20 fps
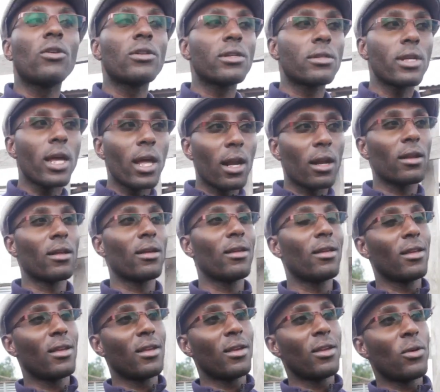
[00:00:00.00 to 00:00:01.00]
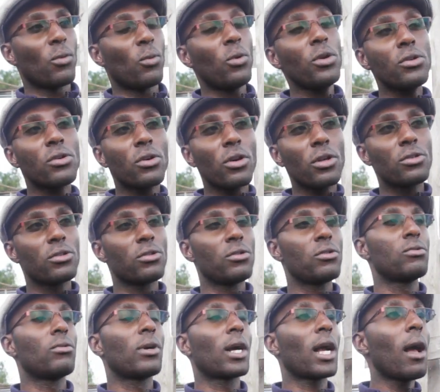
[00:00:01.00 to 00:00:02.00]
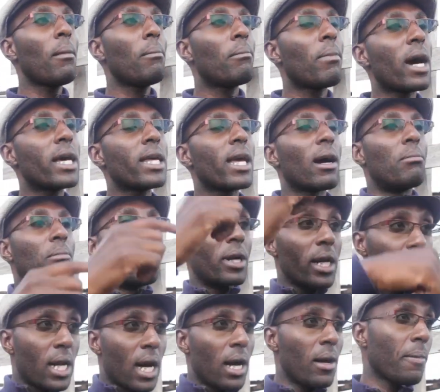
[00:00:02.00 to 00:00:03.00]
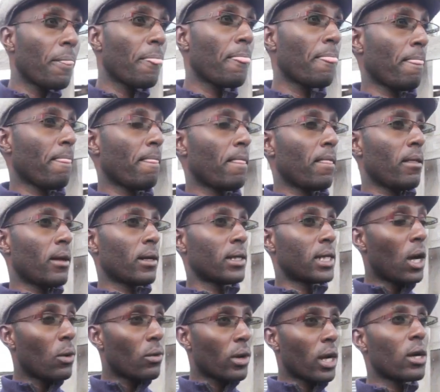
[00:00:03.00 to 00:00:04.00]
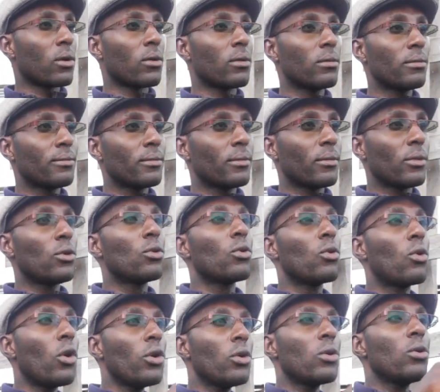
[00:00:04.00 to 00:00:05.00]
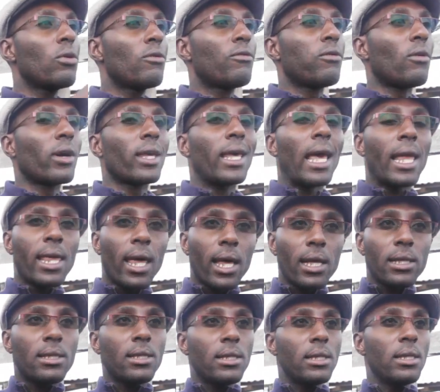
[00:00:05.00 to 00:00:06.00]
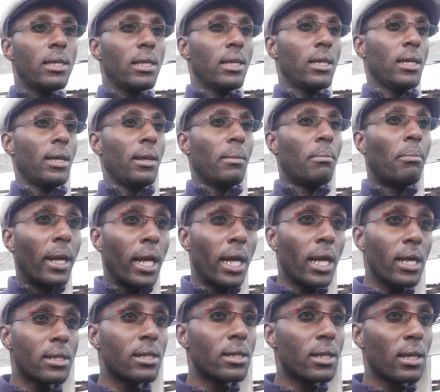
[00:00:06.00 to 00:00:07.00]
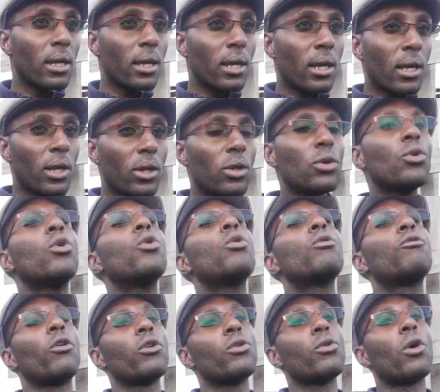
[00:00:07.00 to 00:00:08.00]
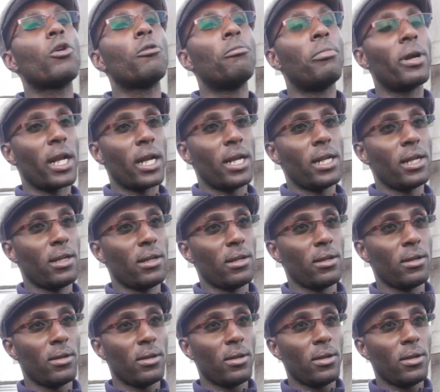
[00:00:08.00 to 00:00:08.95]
They don't sell. What you're going to do, come buy a breeder down now. You go, you look for Kenyaji breeds. You look for your own breed.